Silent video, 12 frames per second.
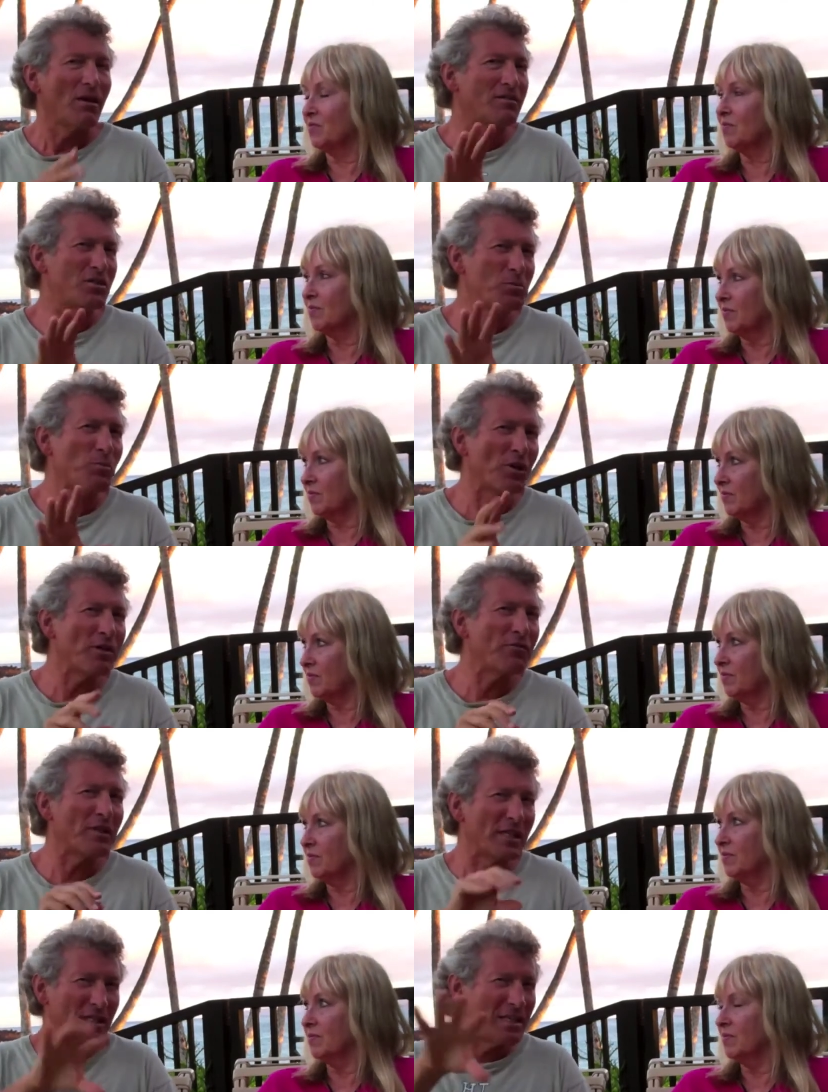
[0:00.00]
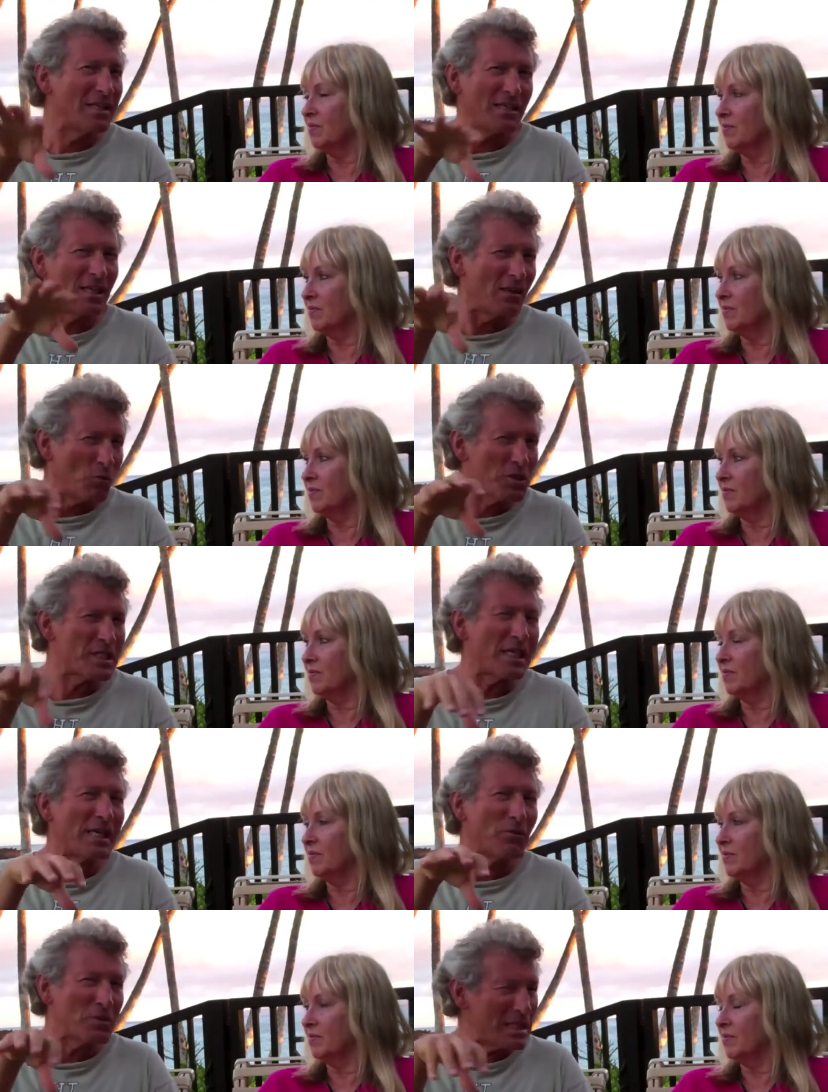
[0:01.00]
Speaker 1: just briefly, it was
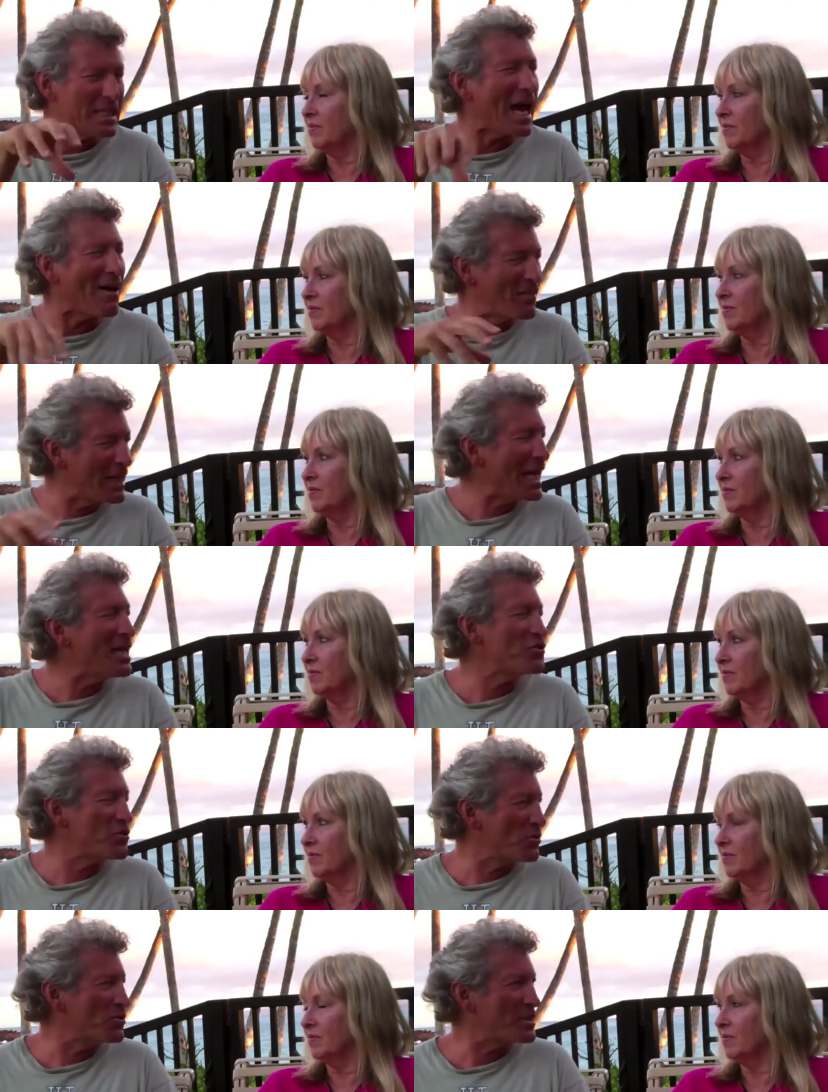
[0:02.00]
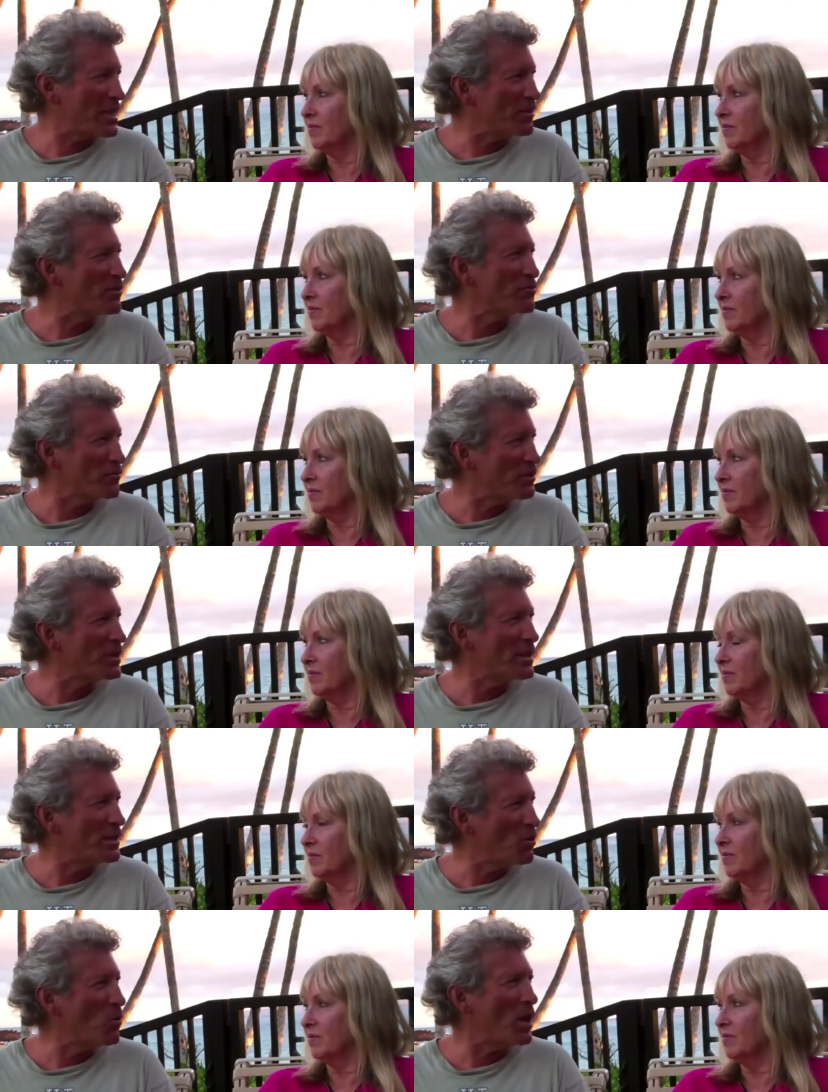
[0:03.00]
a navigational center for
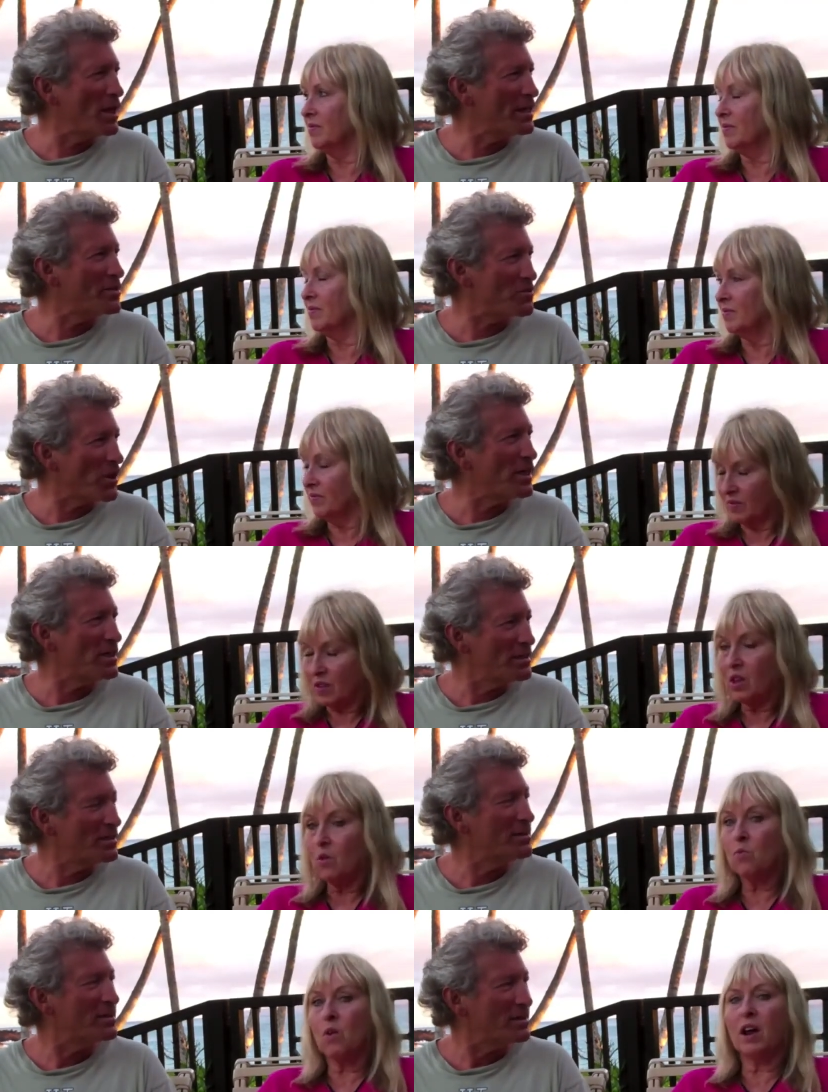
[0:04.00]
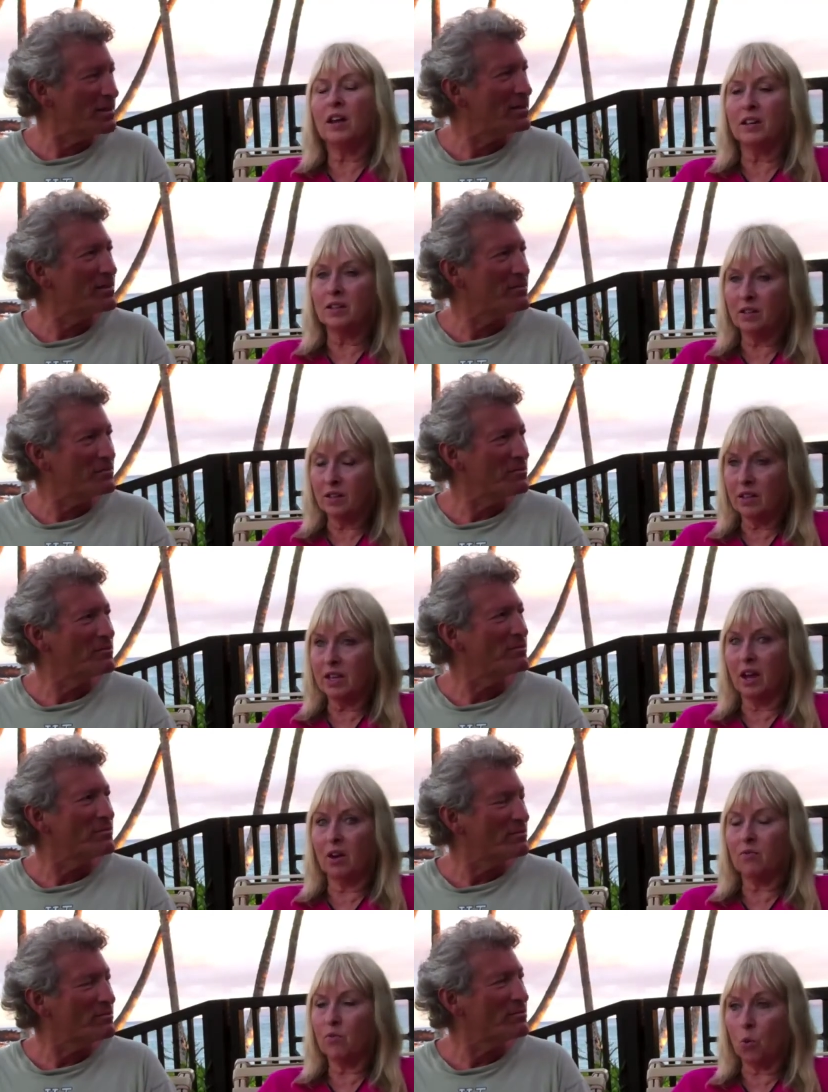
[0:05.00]
the Hawaiians, right?
Speaker 2: Right.
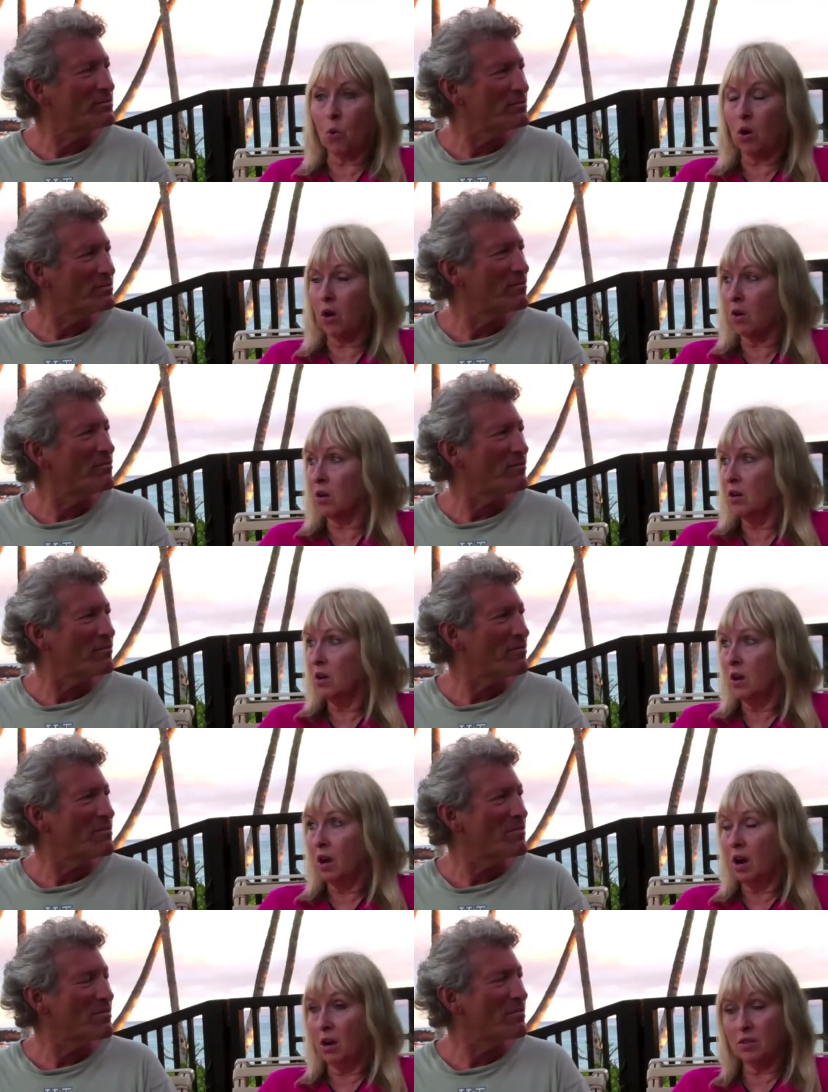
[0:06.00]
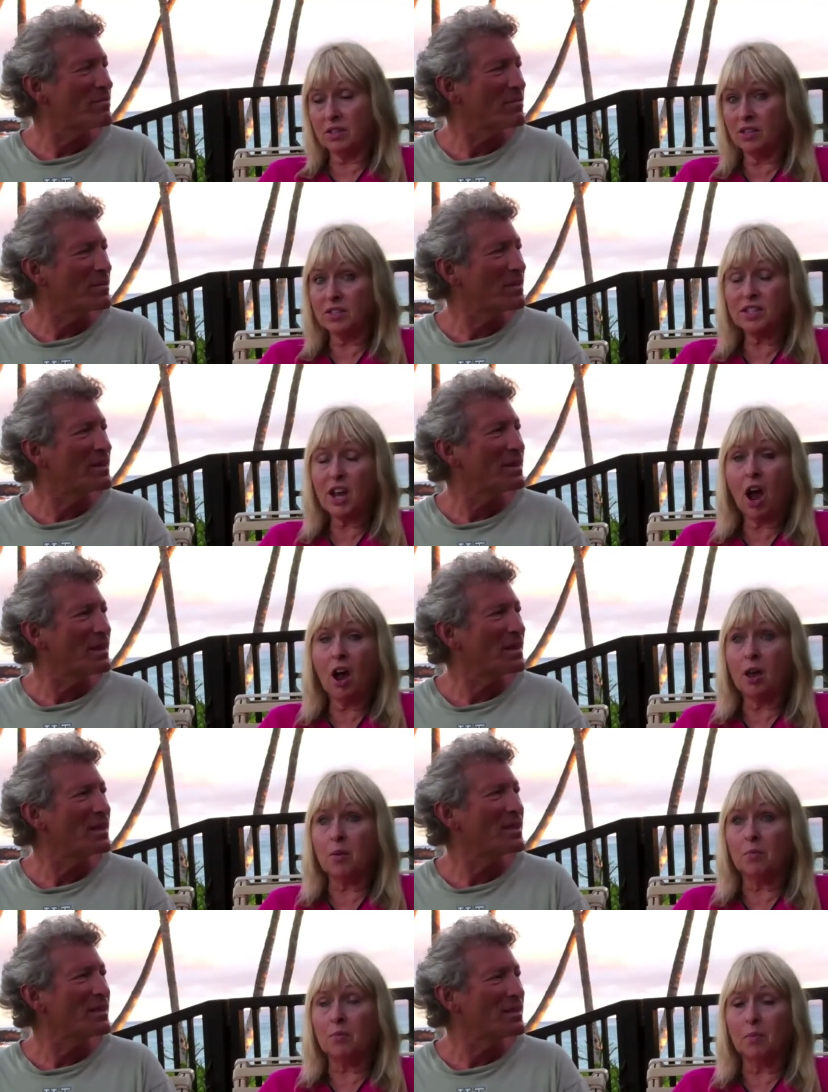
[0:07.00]
Yeah. Since
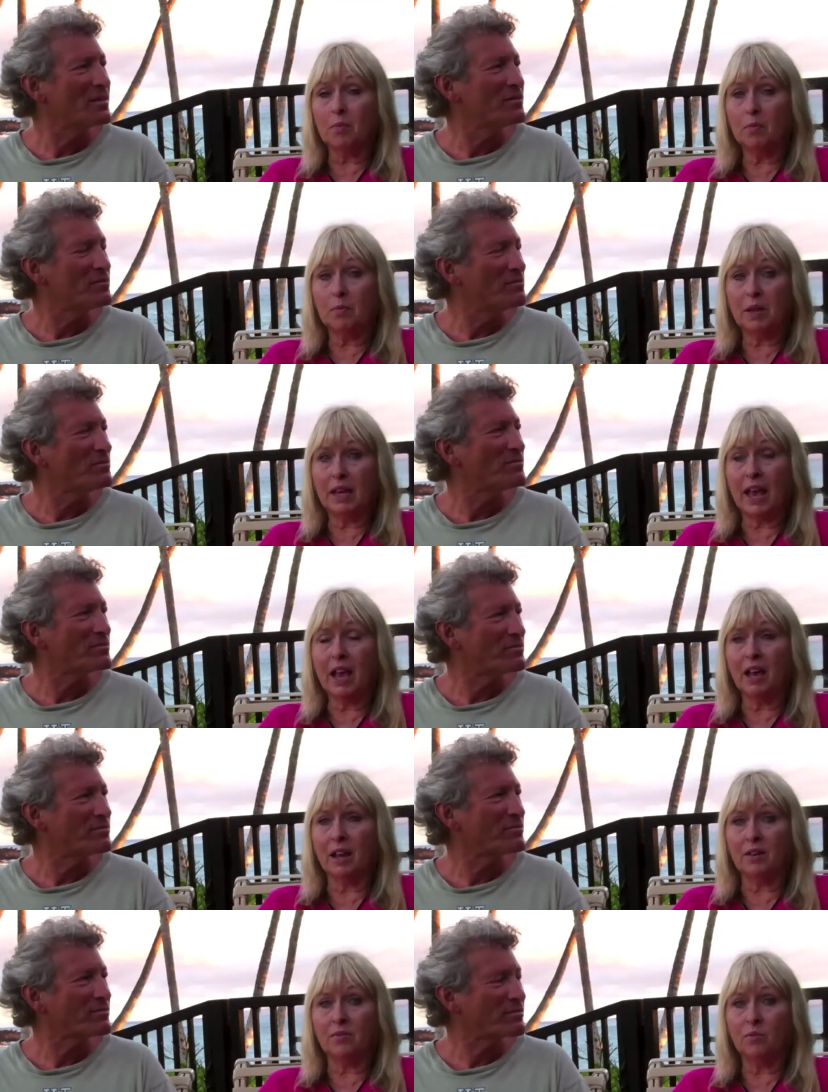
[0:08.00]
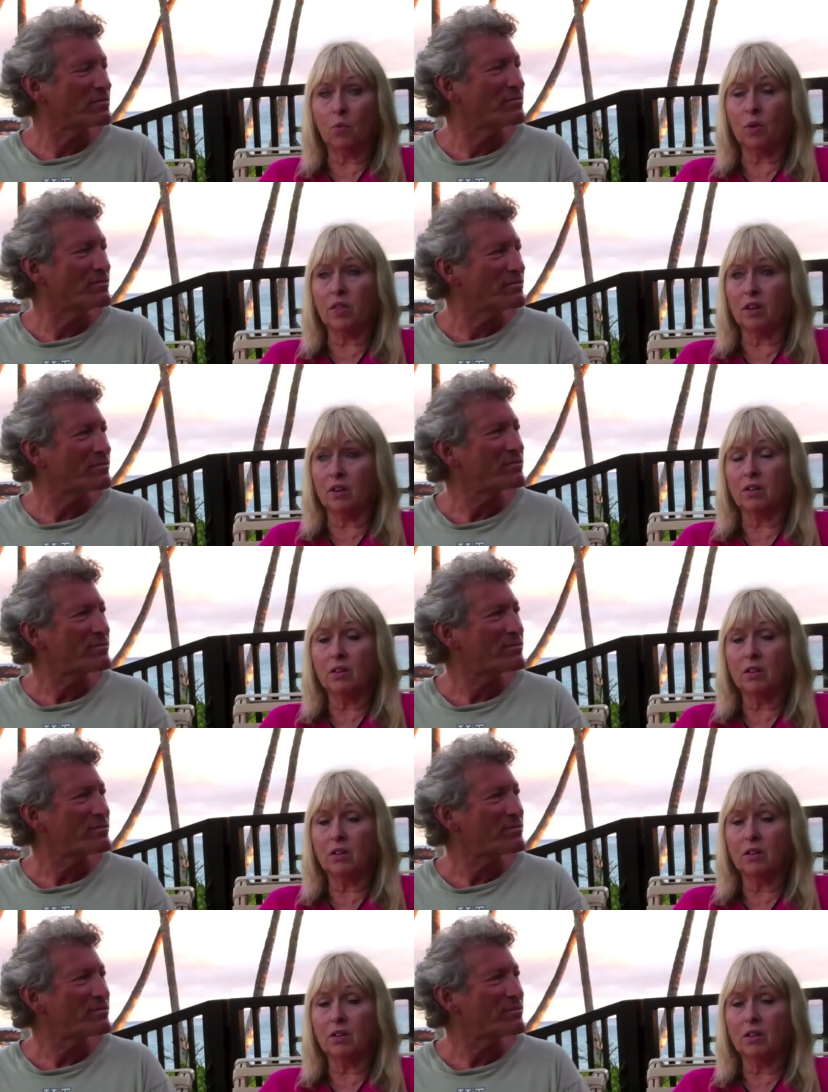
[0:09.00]
time began for the